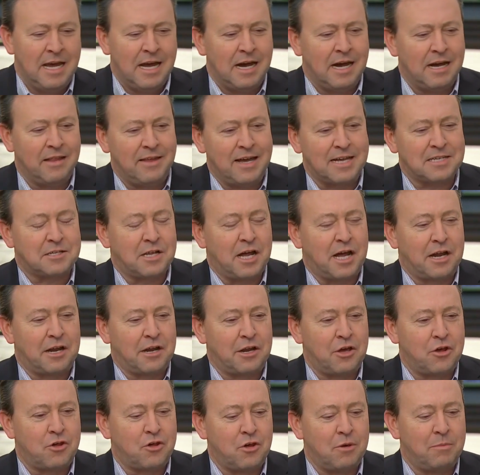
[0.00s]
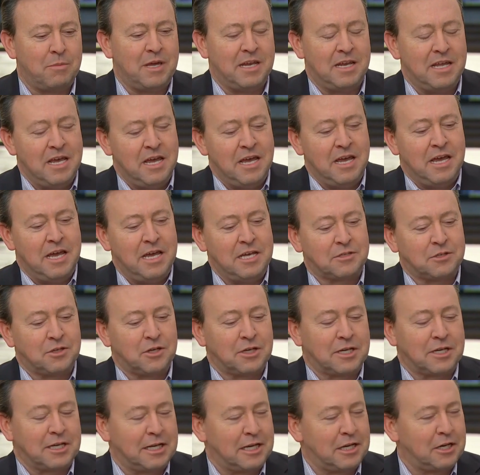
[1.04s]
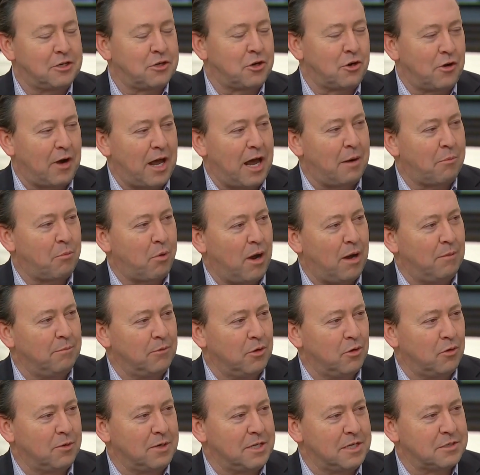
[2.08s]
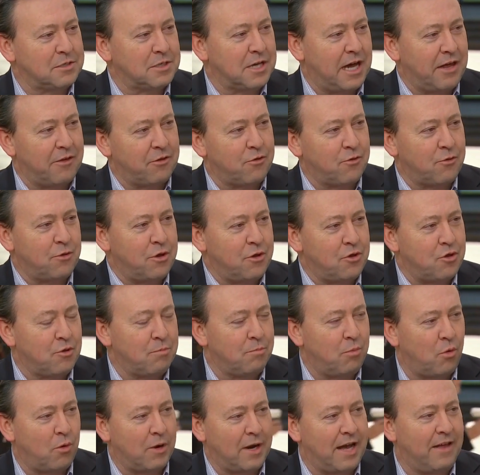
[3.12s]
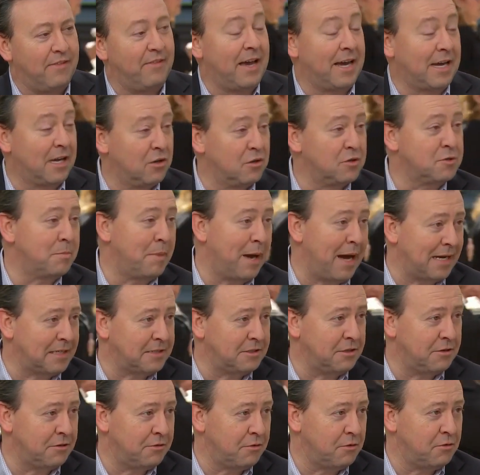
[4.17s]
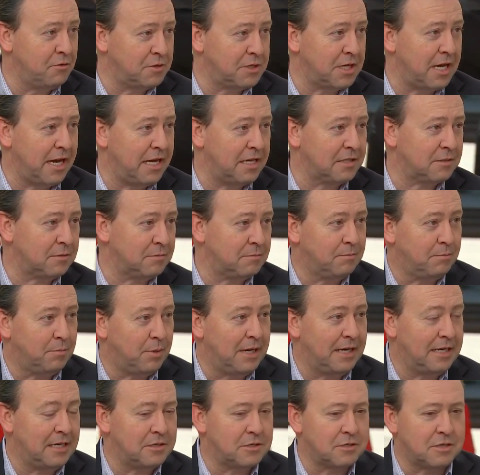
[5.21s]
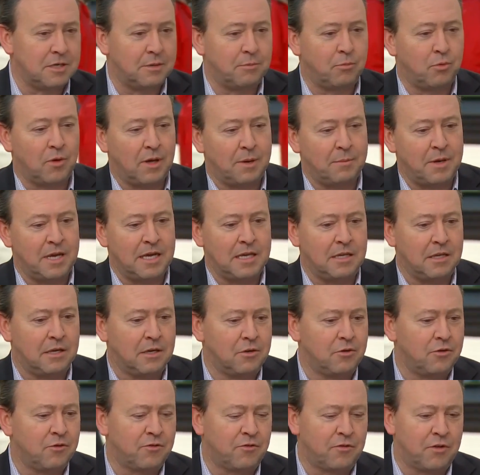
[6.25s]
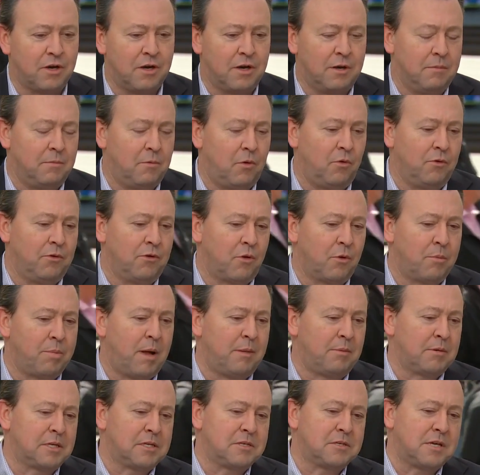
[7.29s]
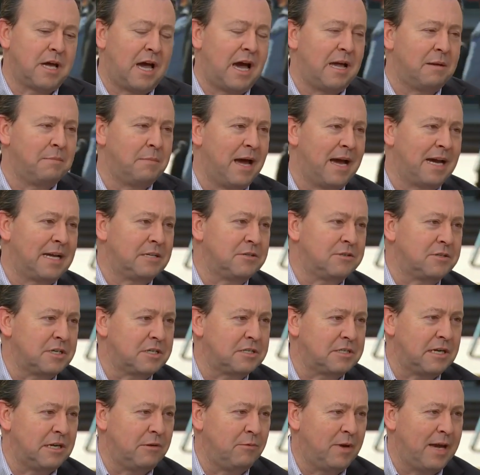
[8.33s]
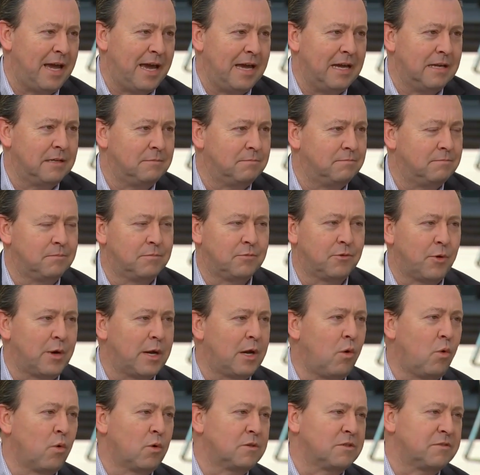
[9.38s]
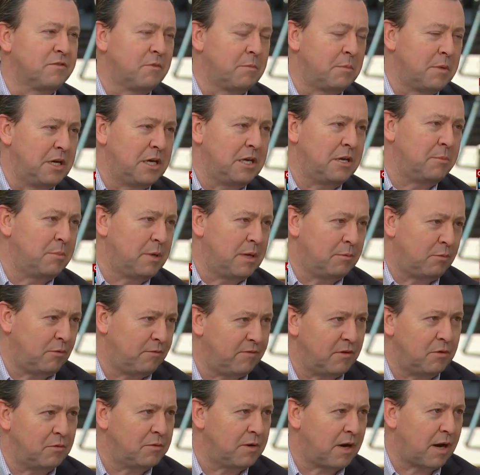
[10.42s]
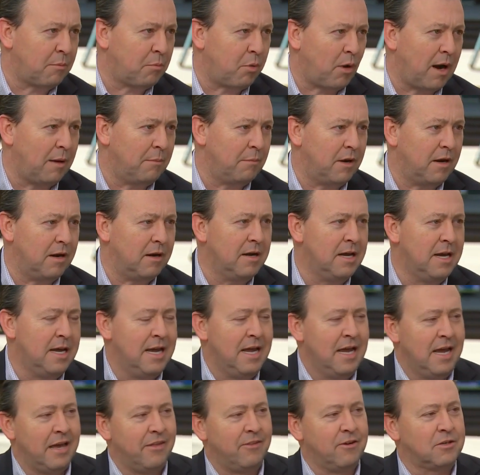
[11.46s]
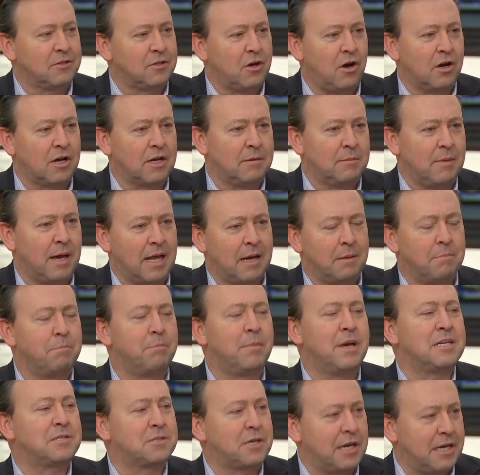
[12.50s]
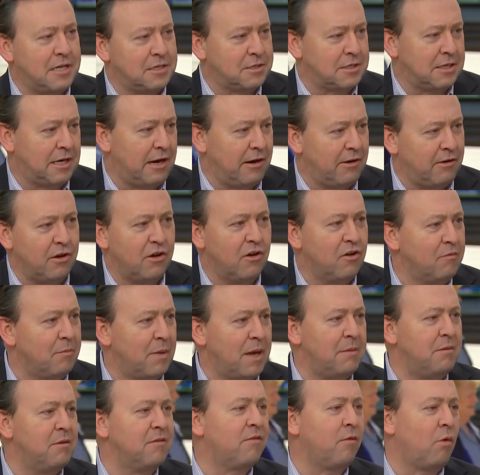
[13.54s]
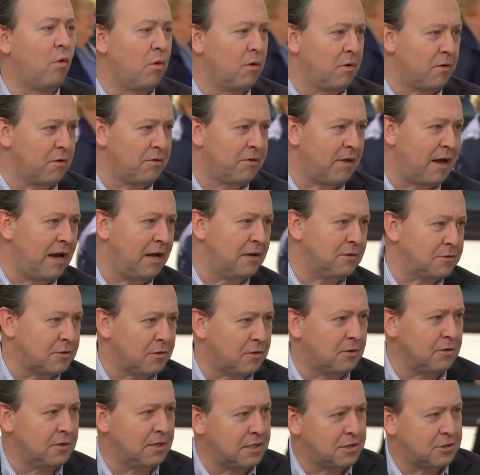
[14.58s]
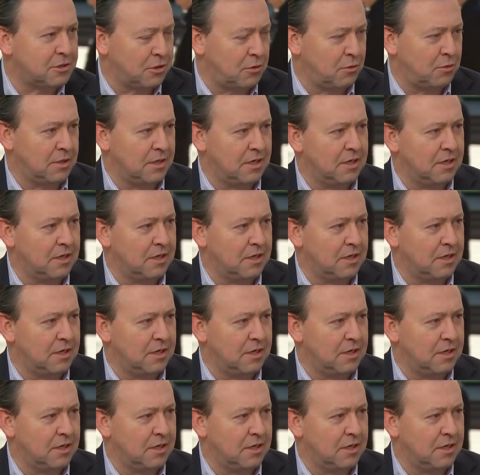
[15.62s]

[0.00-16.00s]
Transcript: That's not an issue. I mean, he's looking at a turnout problem, though, on his side of the street, as you point out, and that goes back to enthusiasm, plain and simple. I mean, just on the Republican side back in 2016, we had 750,000 people voting our primary. And they're talking about a best-case scenario of maybe 400,000 or less showing